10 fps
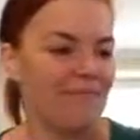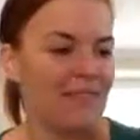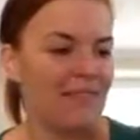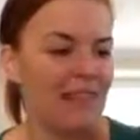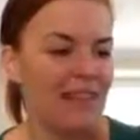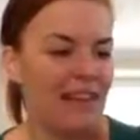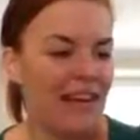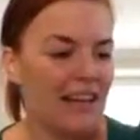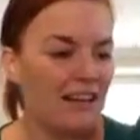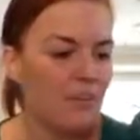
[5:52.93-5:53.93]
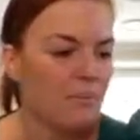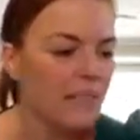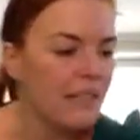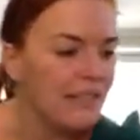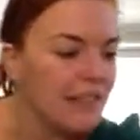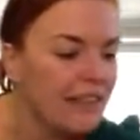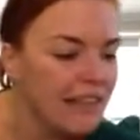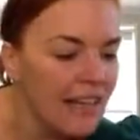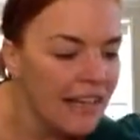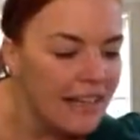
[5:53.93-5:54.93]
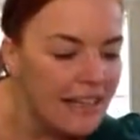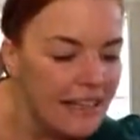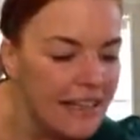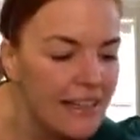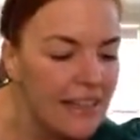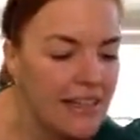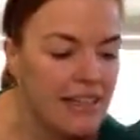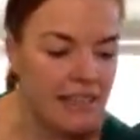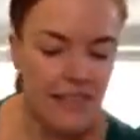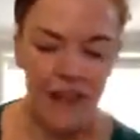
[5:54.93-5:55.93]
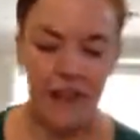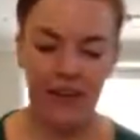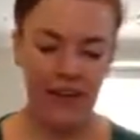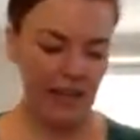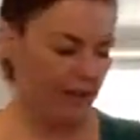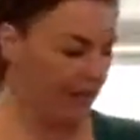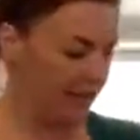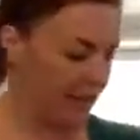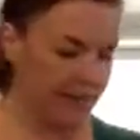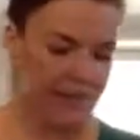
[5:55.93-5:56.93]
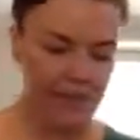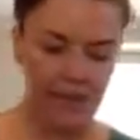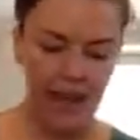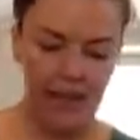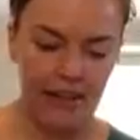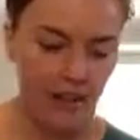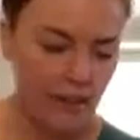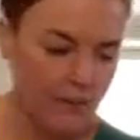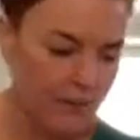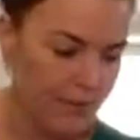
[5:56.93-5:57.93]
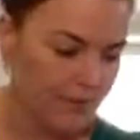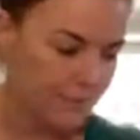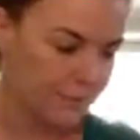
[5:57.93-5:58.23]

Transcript: you know, add a little bit in there. So, starting off,